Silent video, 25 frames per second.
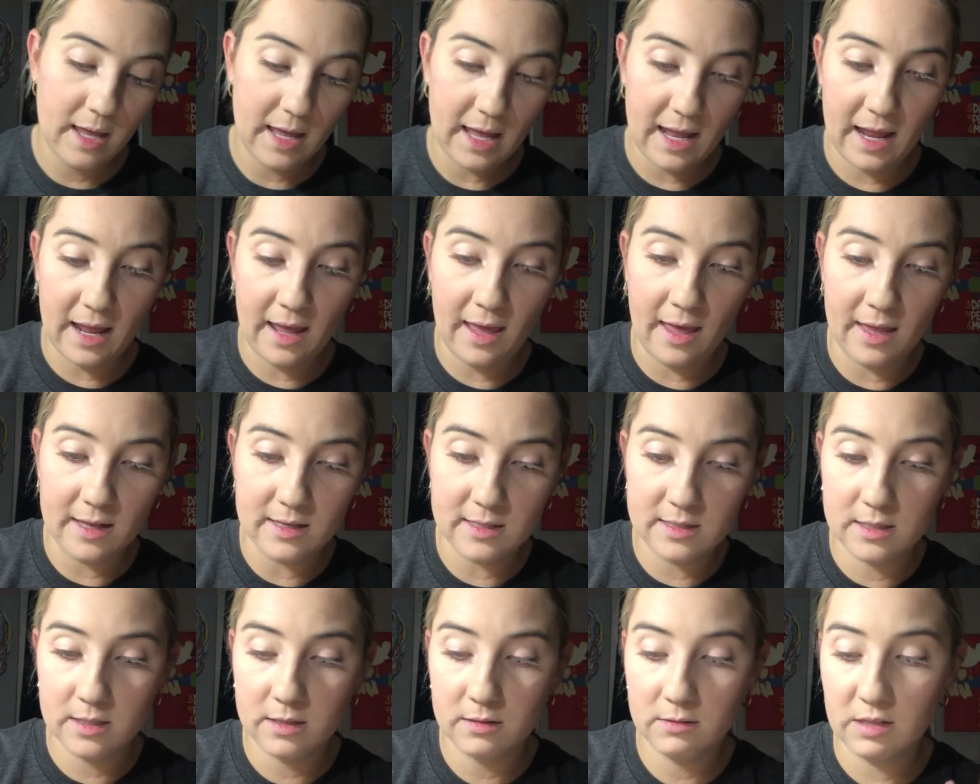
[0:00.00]

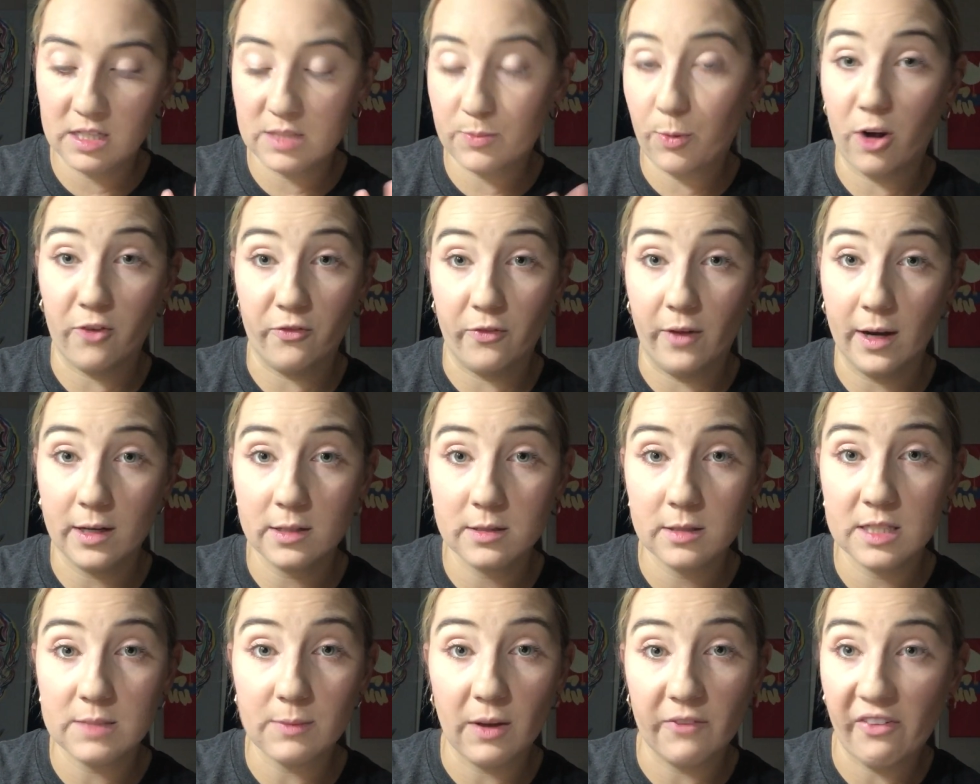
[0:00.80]
It is
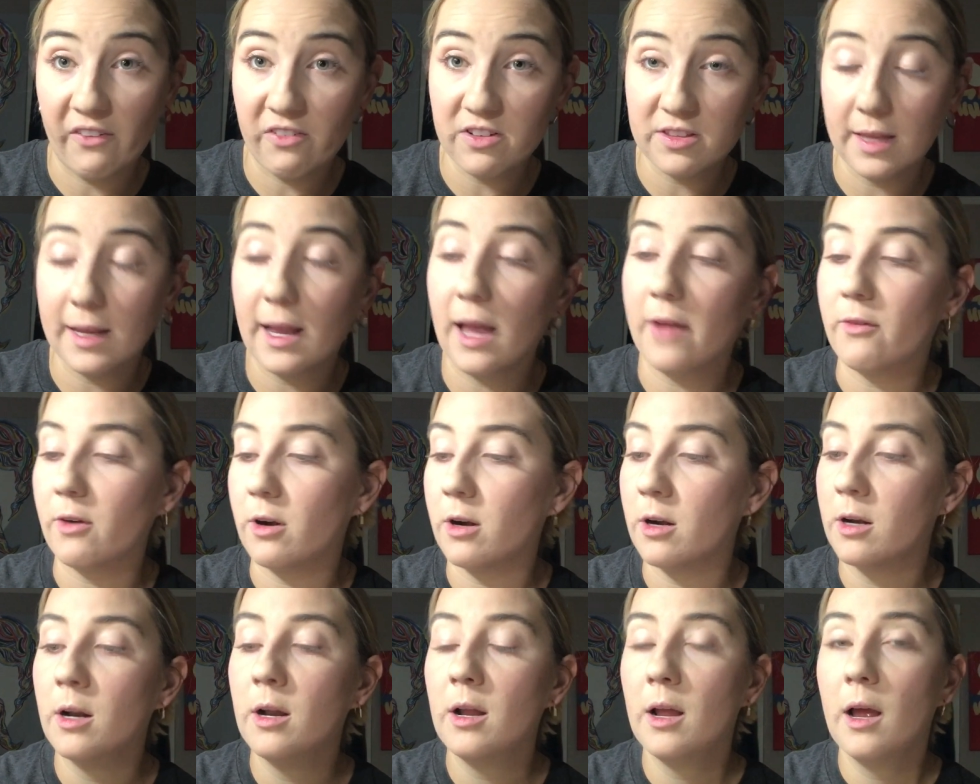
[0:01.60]
perfect. It's my favorite thing
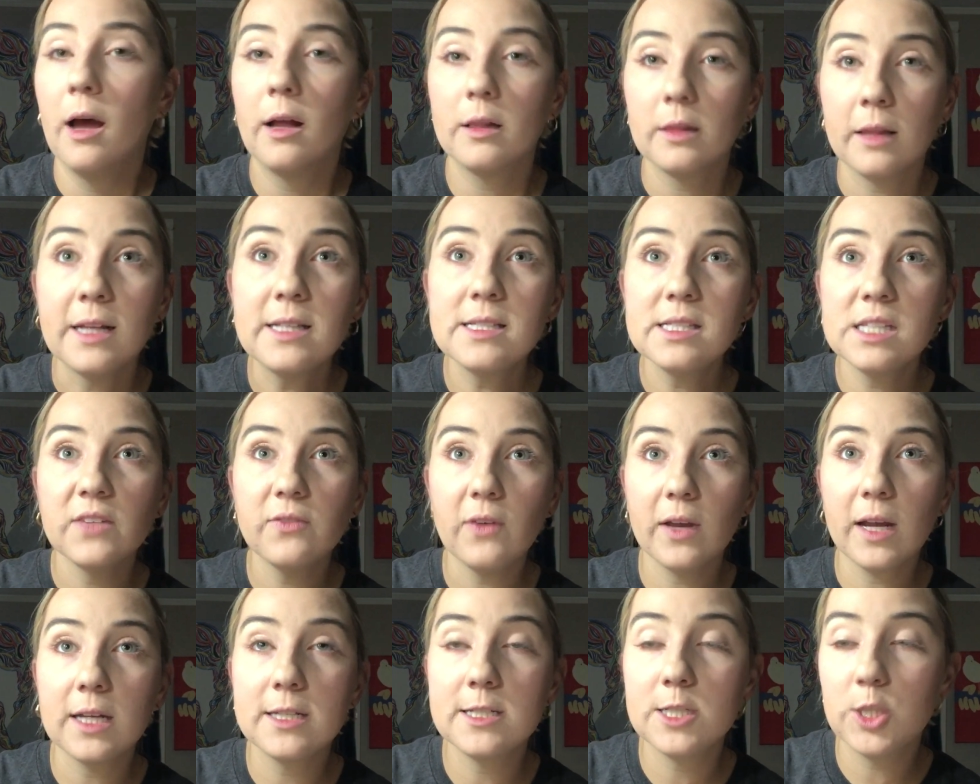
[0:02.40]
ever. Let's see if
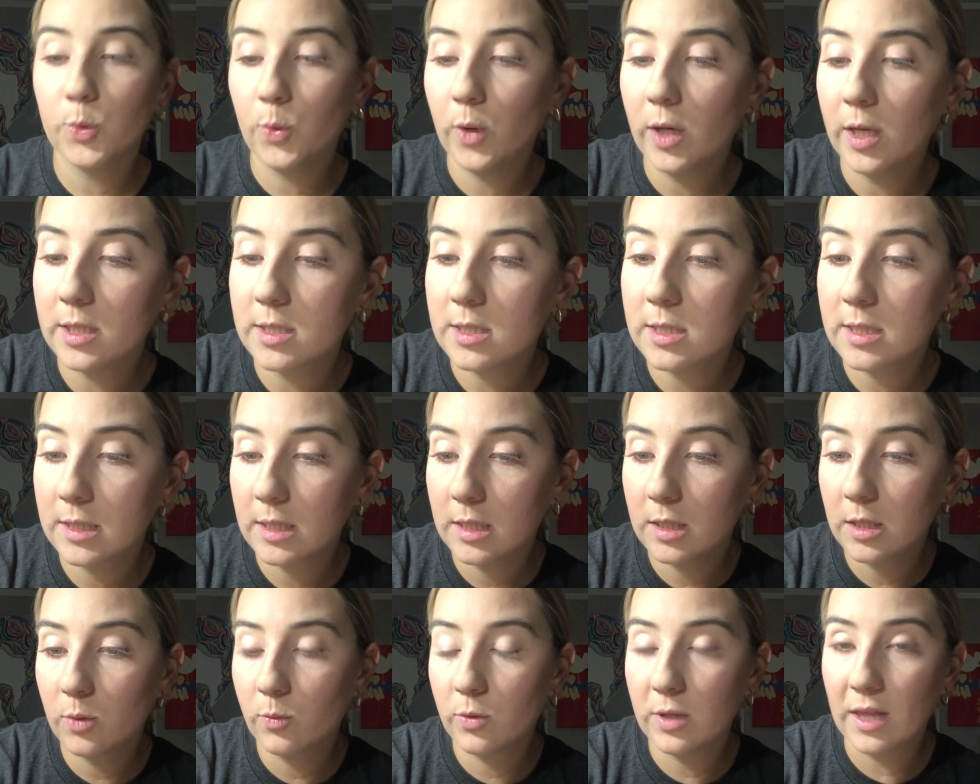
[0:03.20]
I can do it
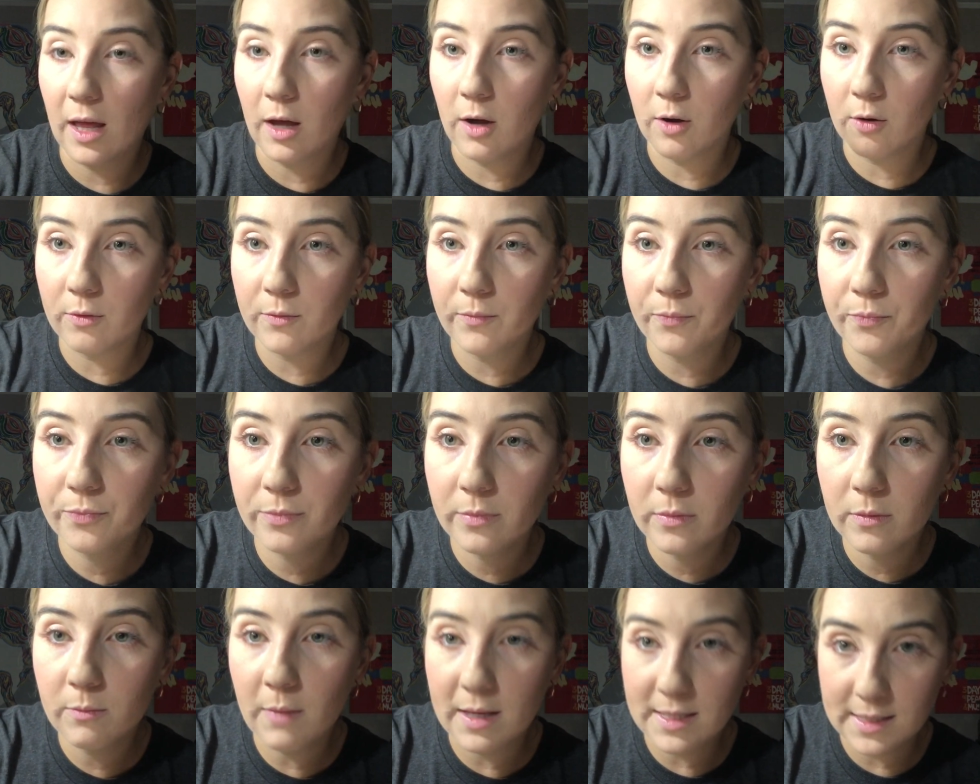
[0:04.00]
without
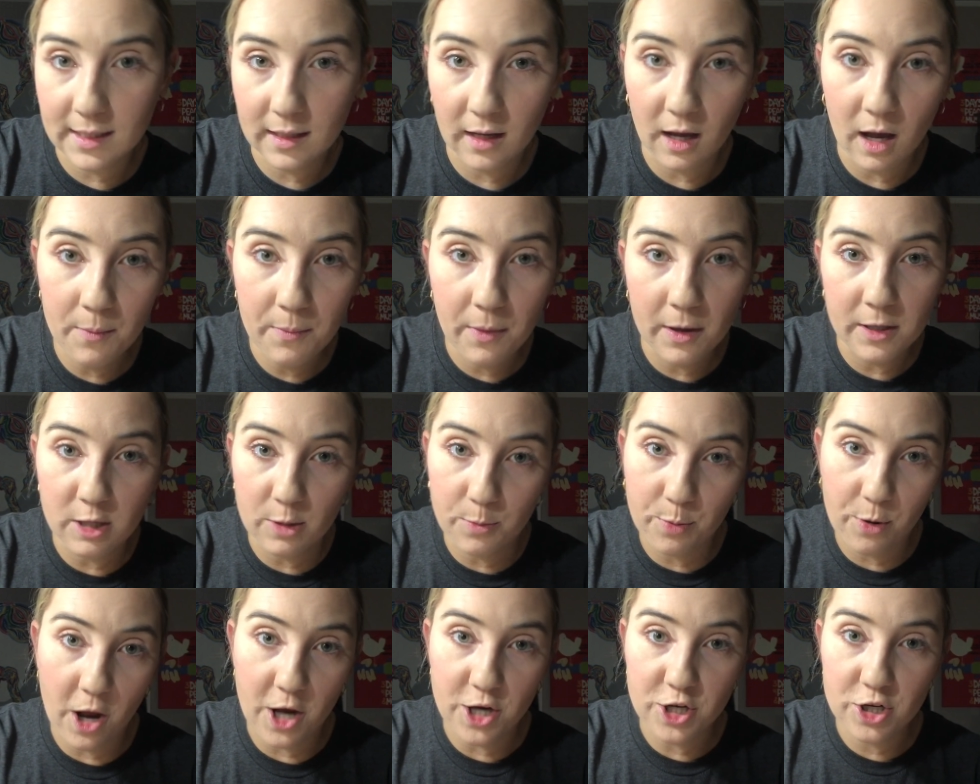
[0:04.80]
messing up under
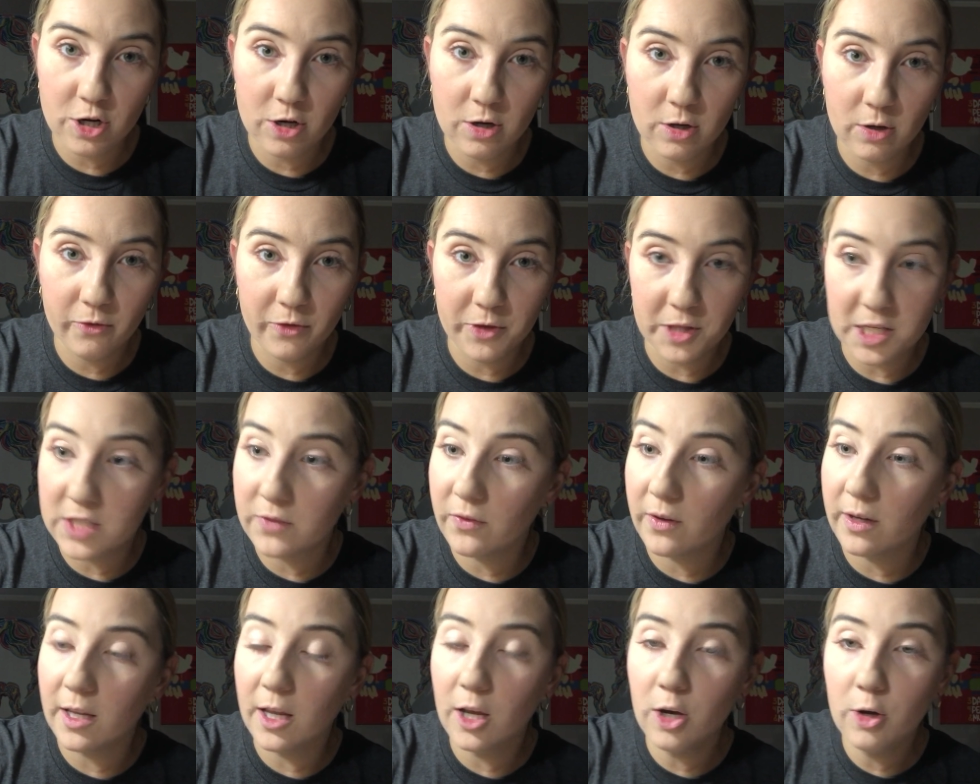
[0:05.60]
pressure for this
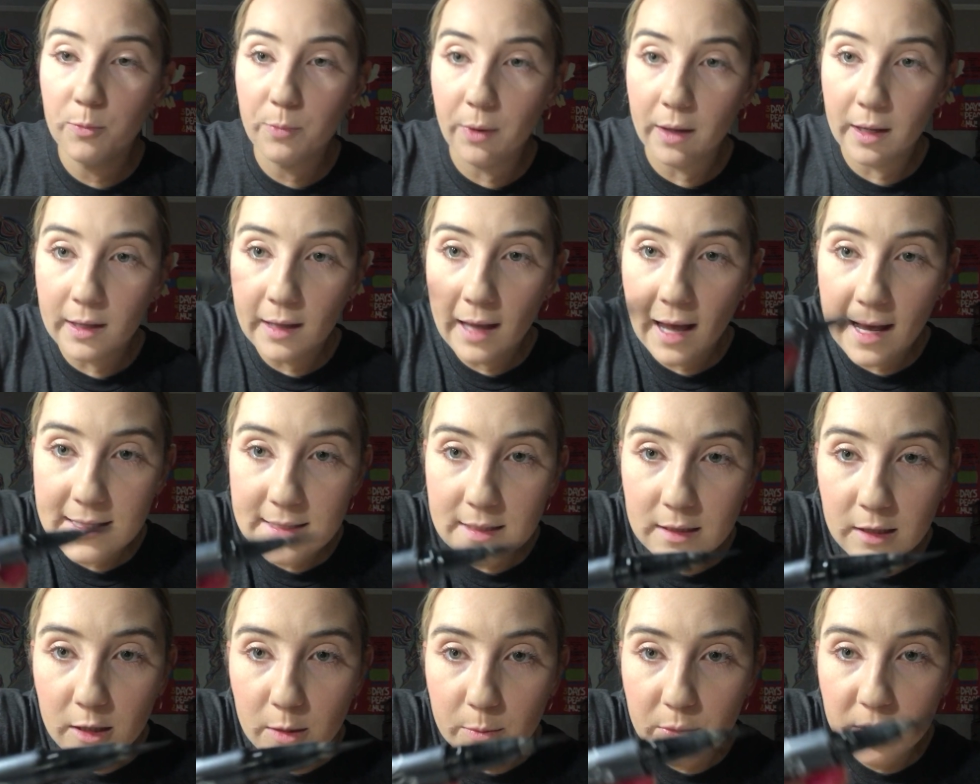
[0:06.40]
video, but it has
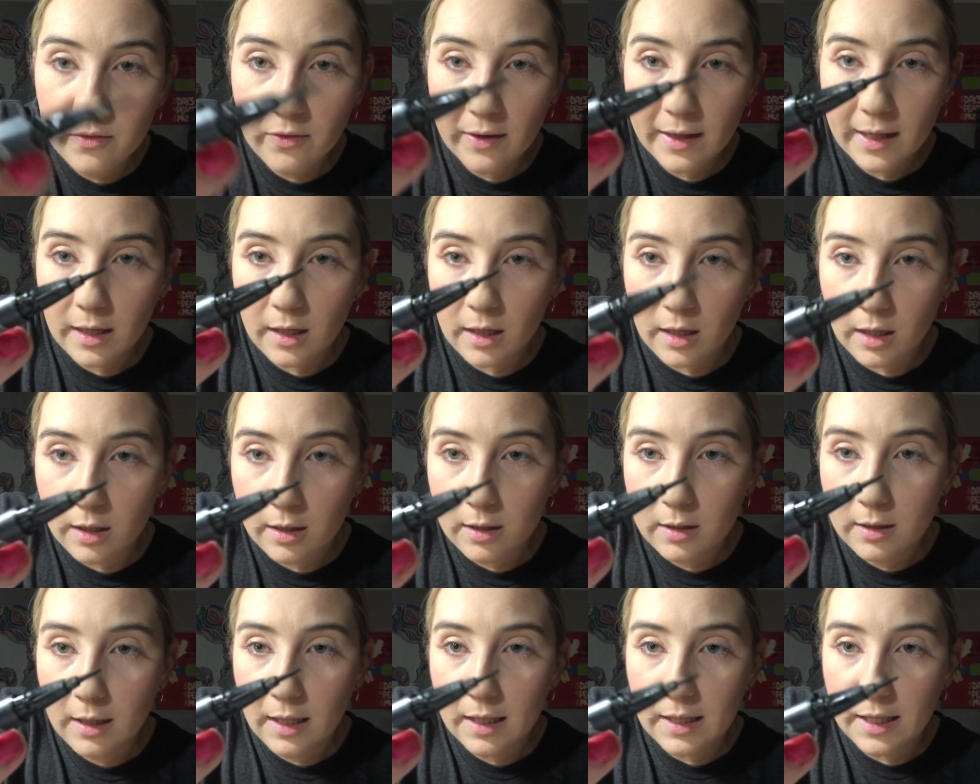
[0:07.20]
a little bit of like a
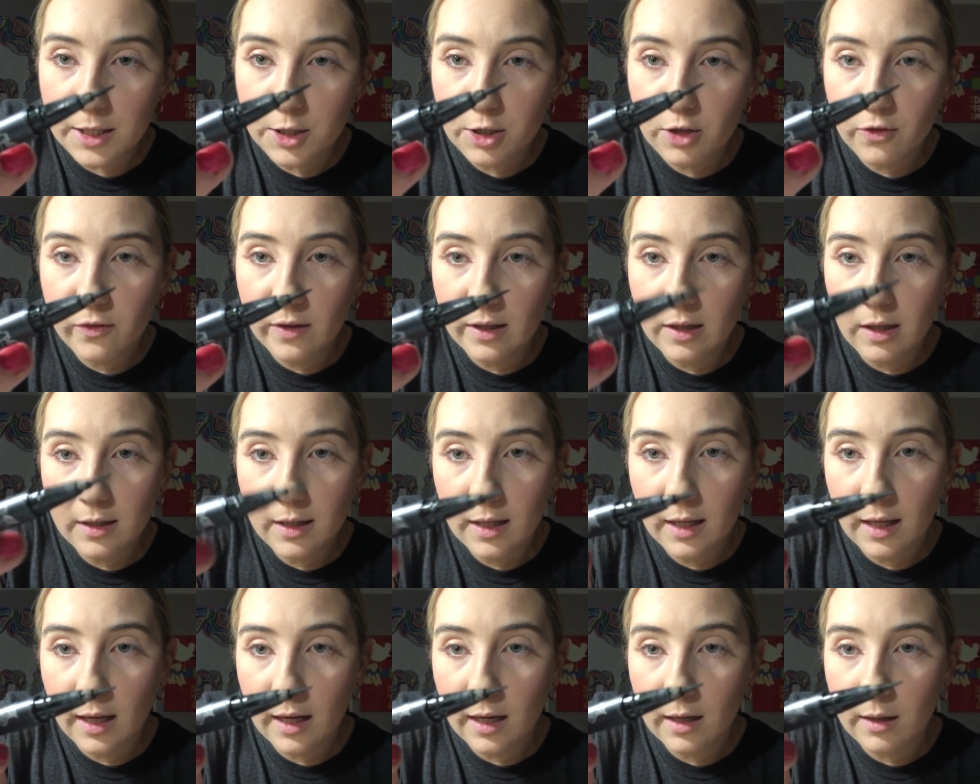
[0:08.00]
calligraphy
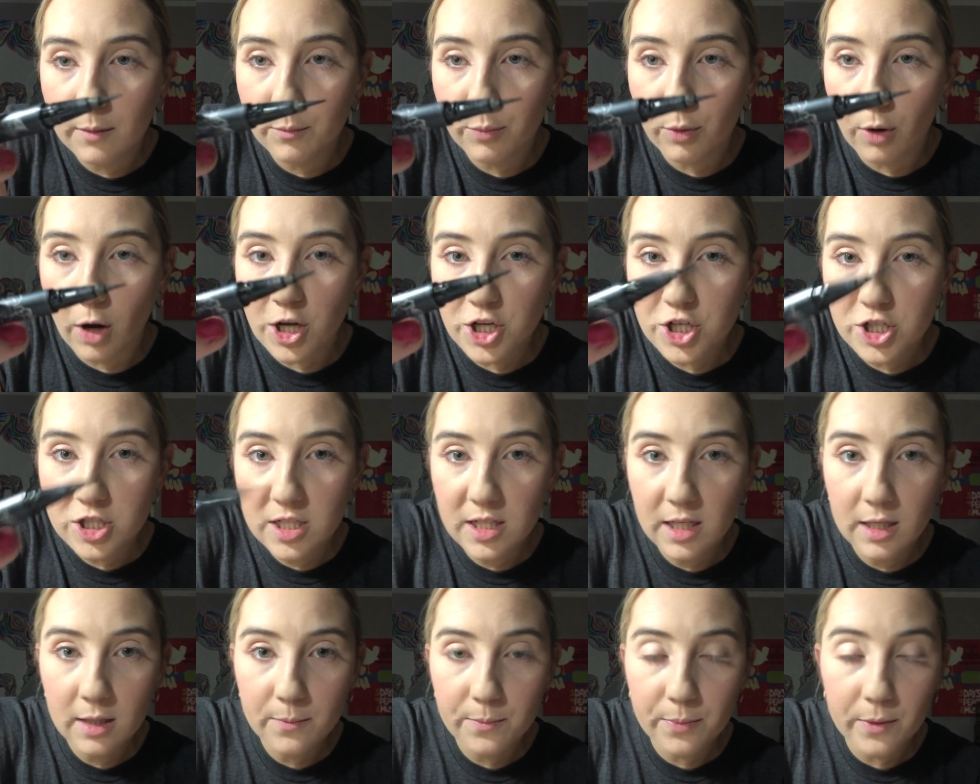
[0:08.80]
looking brush
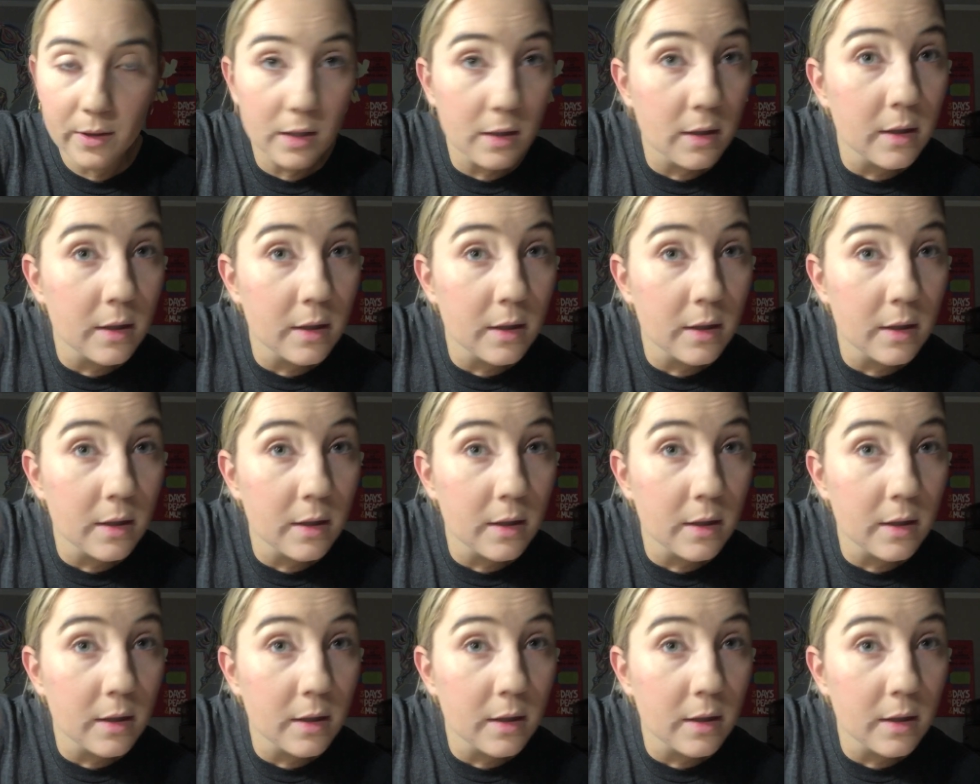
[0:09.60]
tip.